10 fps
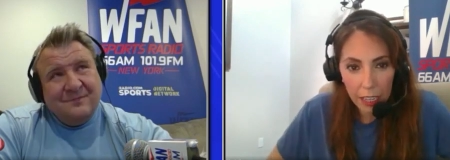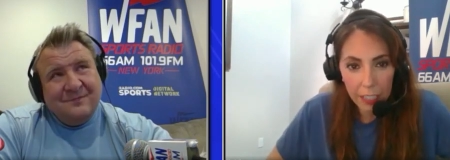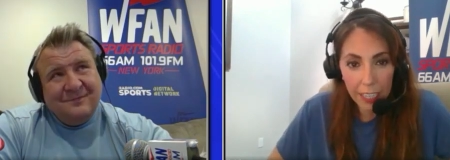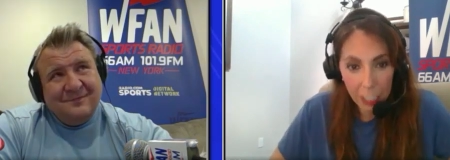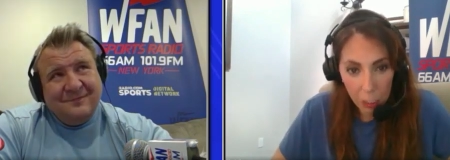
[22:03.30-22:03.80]

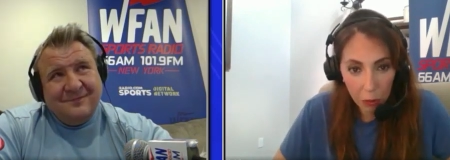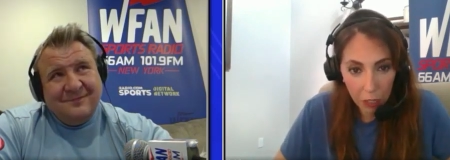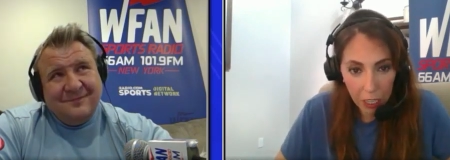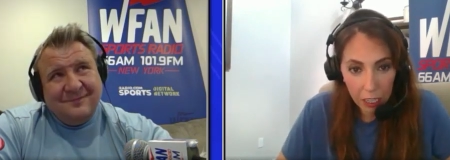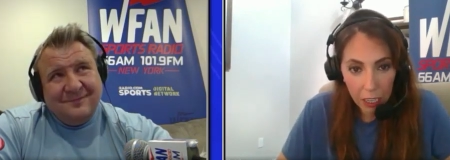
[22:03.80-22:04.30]

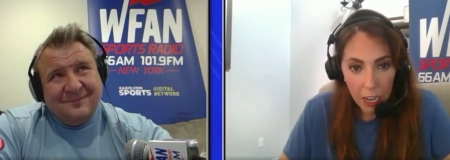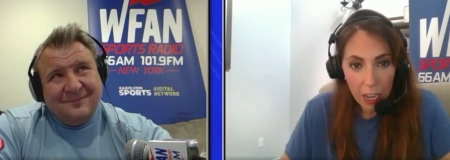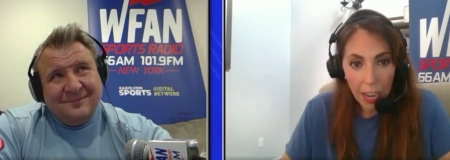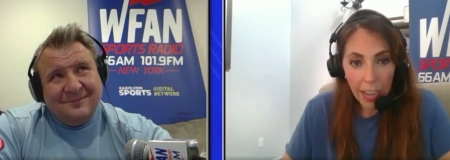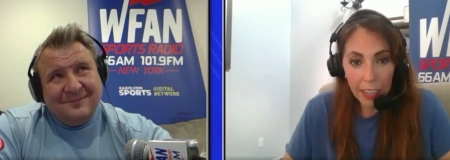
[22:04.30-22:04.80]
Speaker 1: disciplined
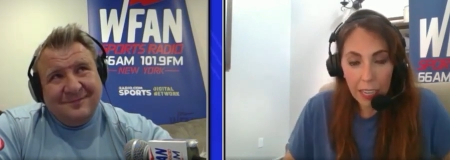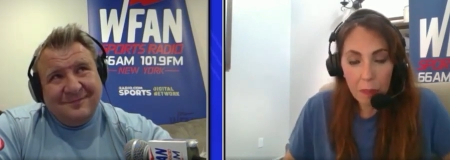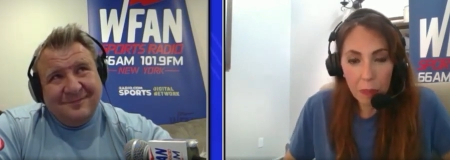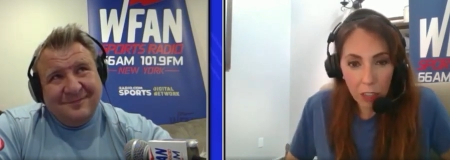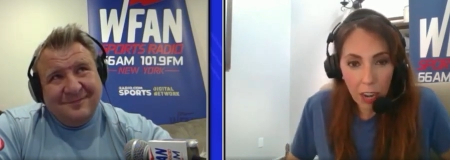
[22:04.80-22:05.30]
and keep
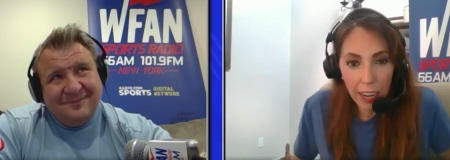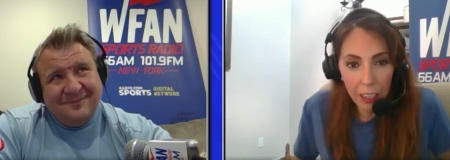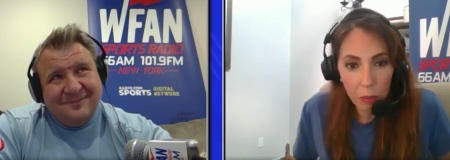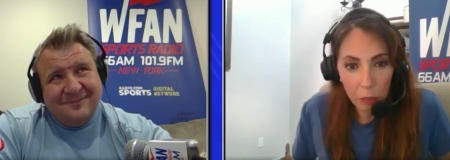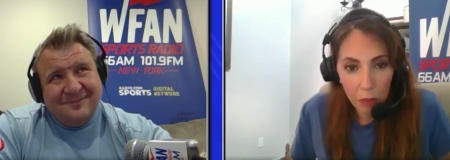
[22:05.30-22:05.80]
their eye on
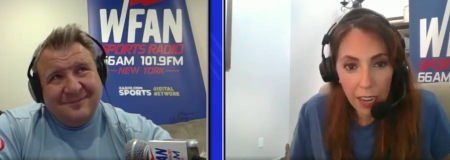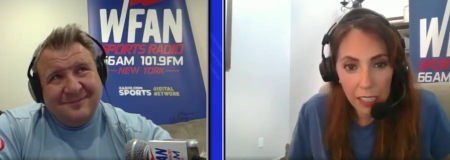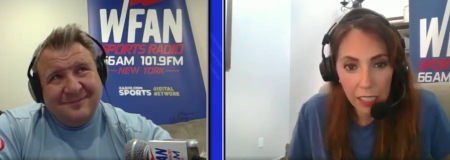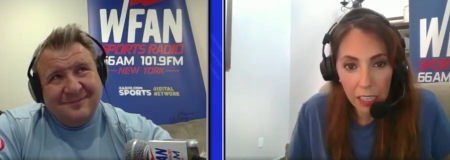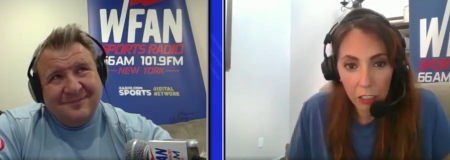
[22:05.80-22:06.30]
the prize
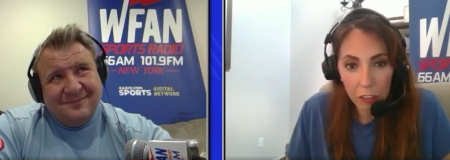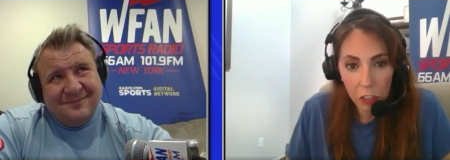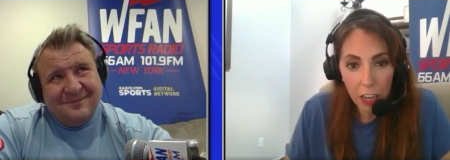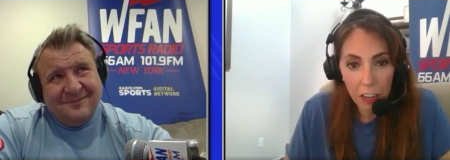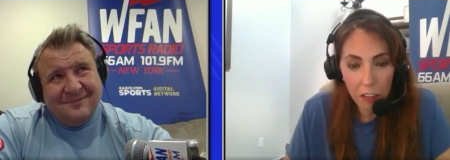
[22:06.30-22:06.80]
here of
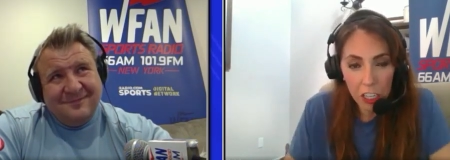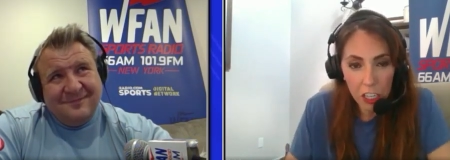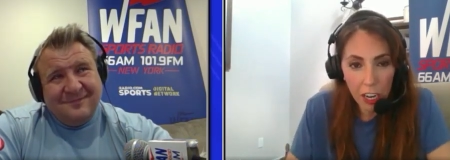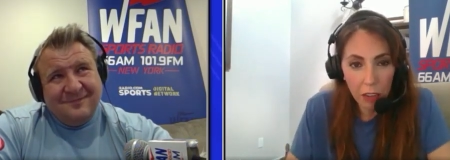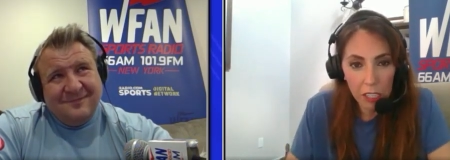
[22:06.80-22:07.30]
trying to finish
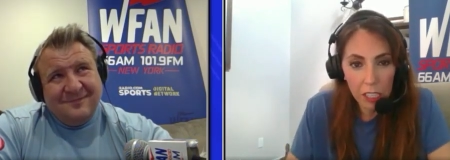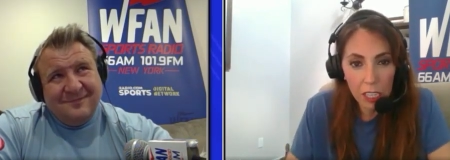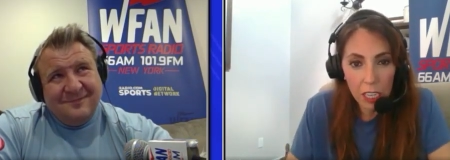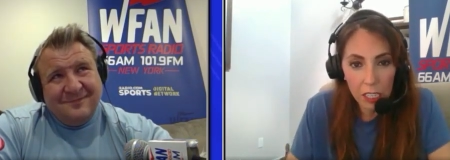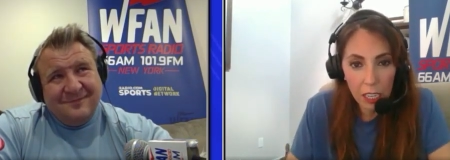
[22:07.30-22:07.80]
out the
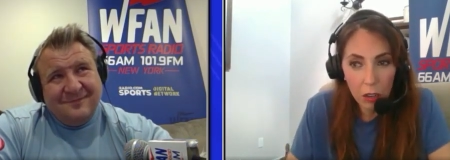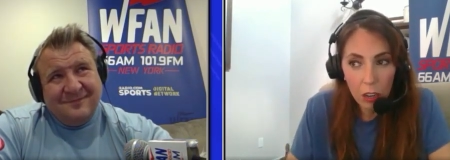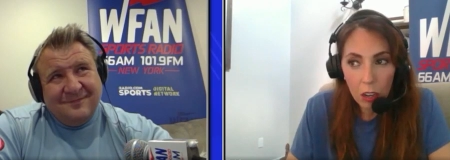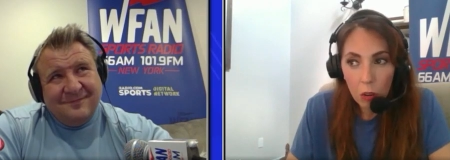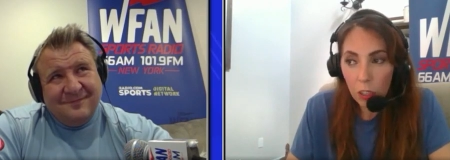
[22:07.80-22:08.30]
season
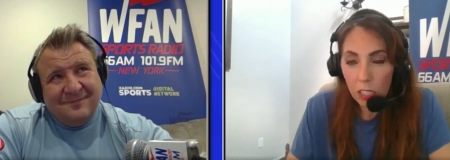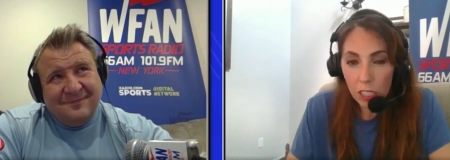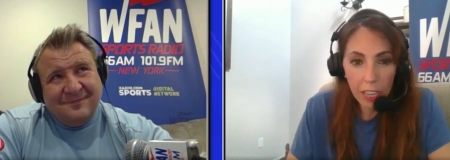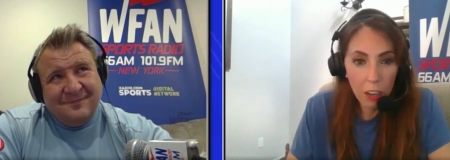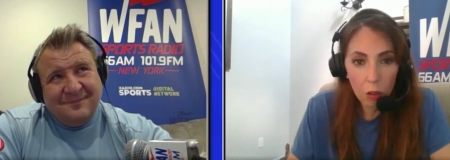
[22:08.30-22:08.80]
once they
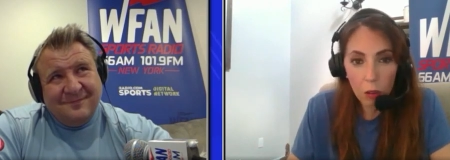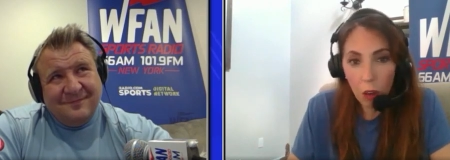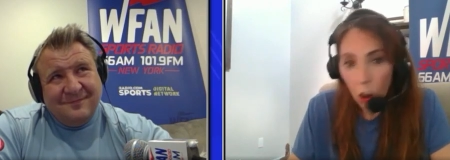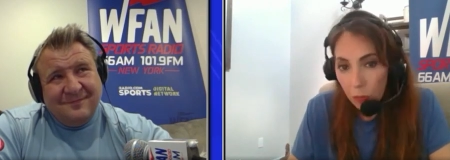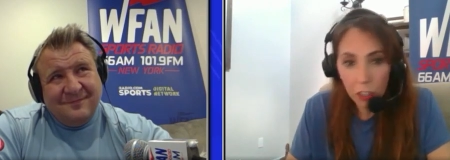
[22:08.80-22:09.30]
go
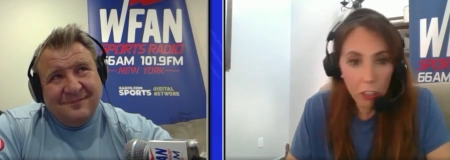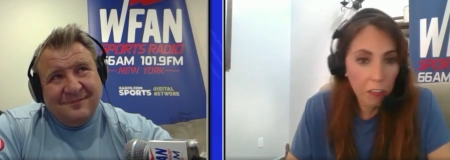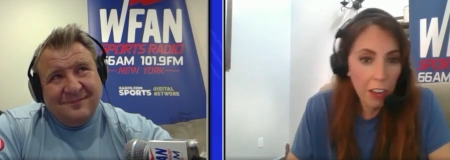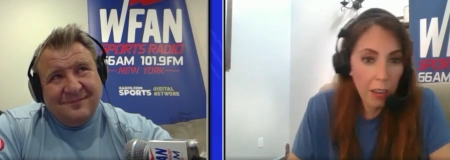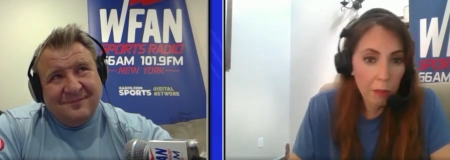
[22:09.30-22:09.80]
home to their
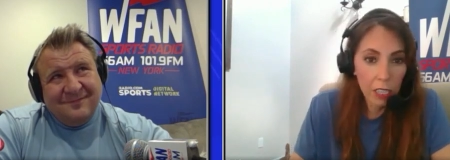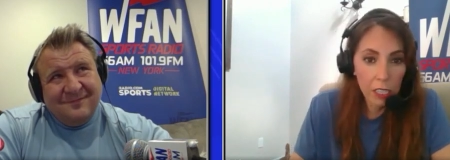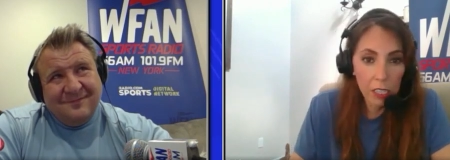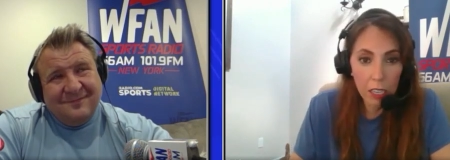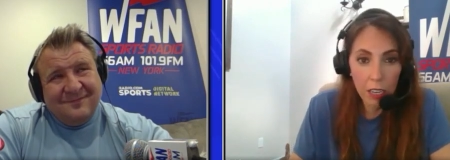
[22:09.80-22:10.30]
families and